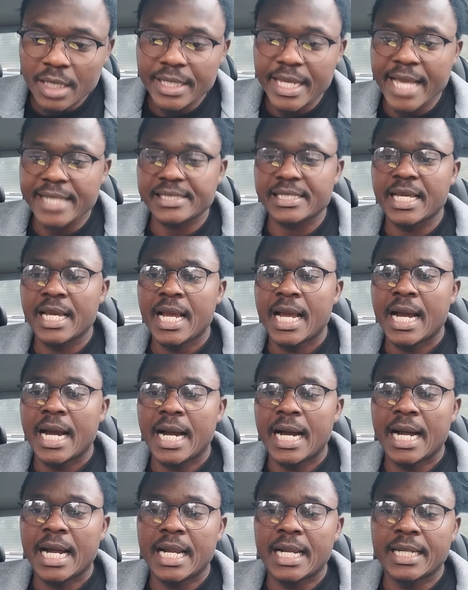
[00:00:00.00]
yes.
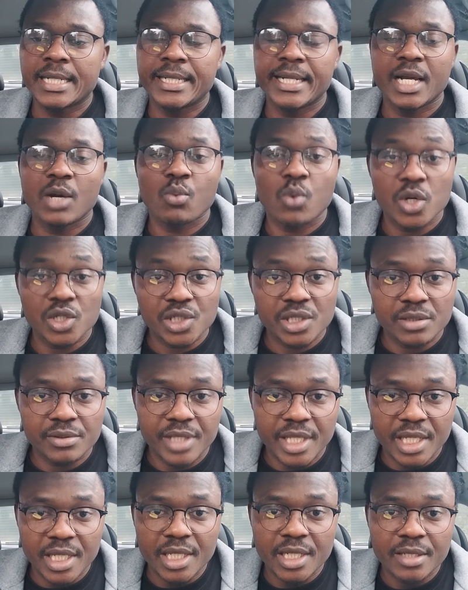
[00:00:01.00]
And once
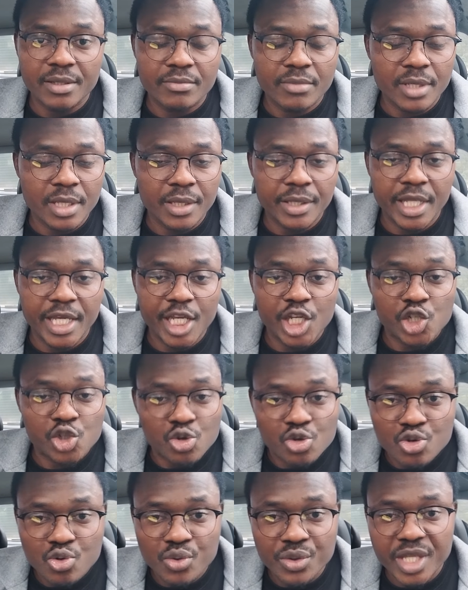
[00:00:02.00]
they
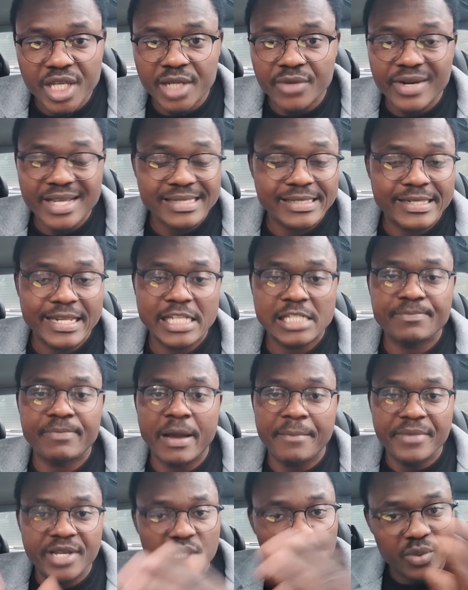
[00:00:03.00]
issue you the residence
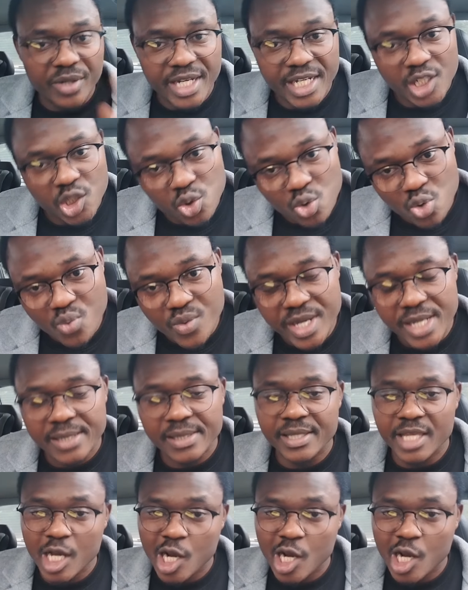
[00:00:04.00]
permit within 2 weeks,